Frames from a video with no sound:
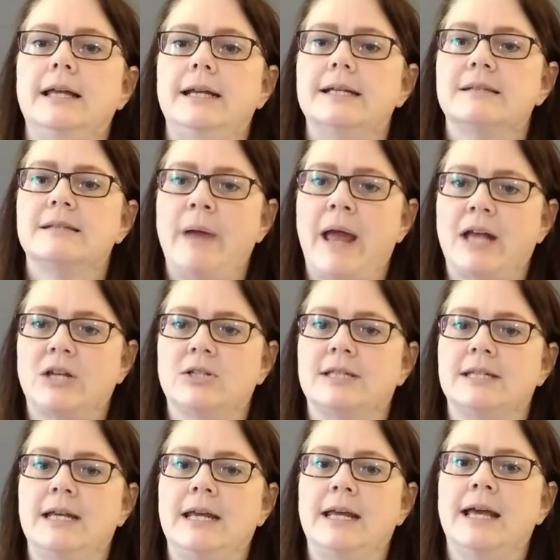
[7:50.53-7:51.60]
In his
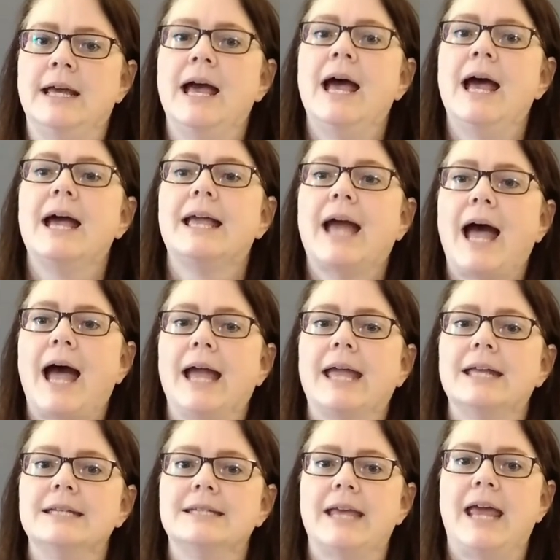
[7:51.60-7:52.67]
majesty,
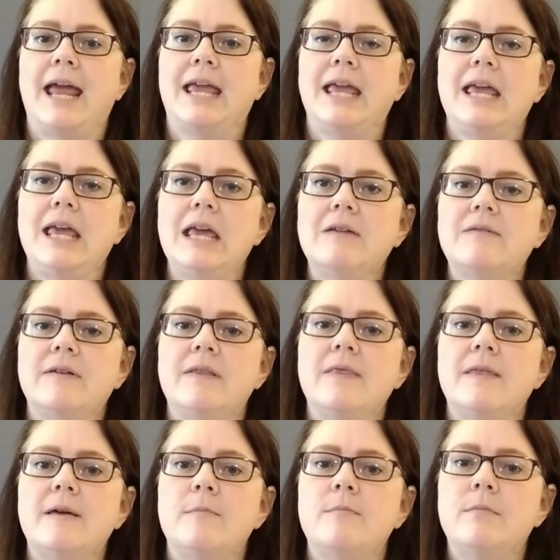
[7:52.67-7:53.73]
God can take
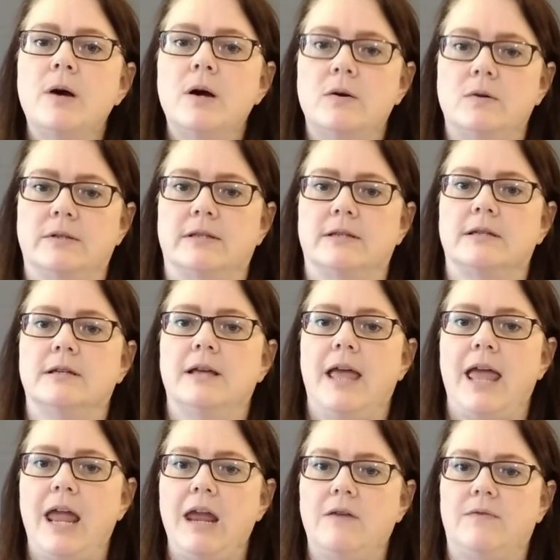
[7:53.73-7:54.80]
even the most
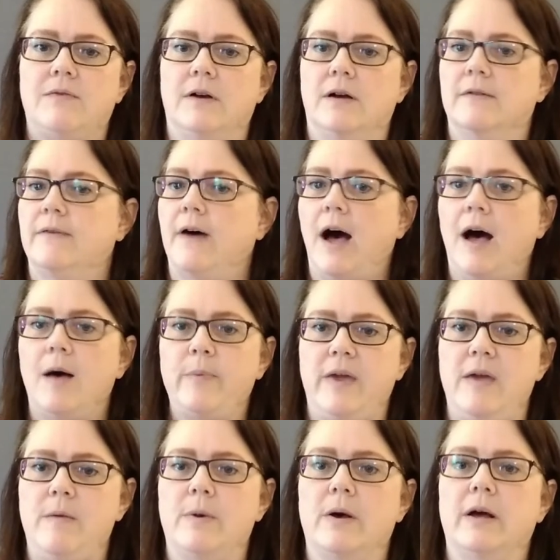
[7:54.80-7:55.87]
hateful of
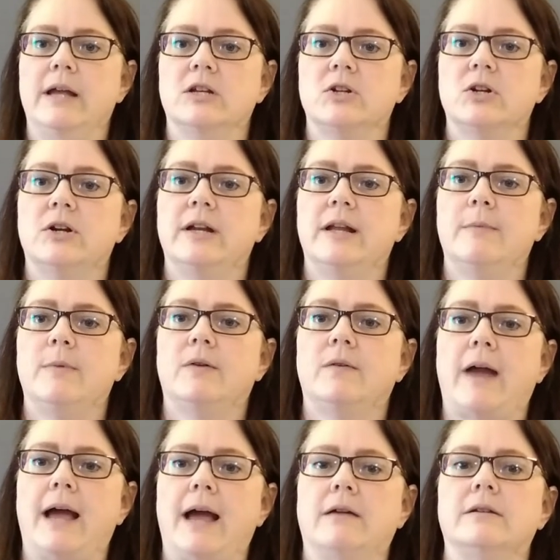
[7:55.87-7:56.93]
all people and turn him
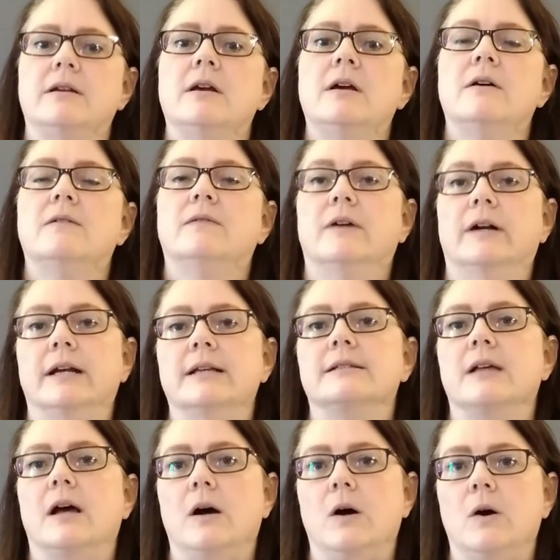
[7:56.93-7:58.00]
around for
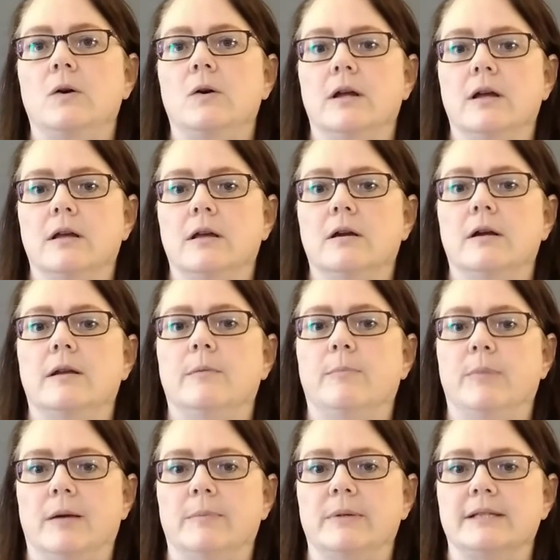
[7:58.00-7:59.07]
his own
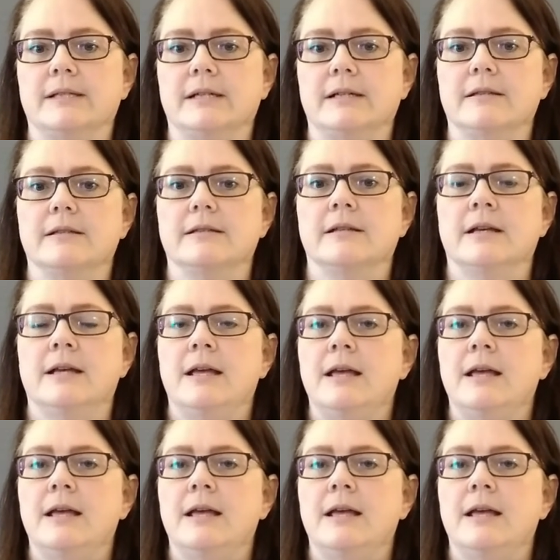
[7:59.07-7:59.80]
good purposes.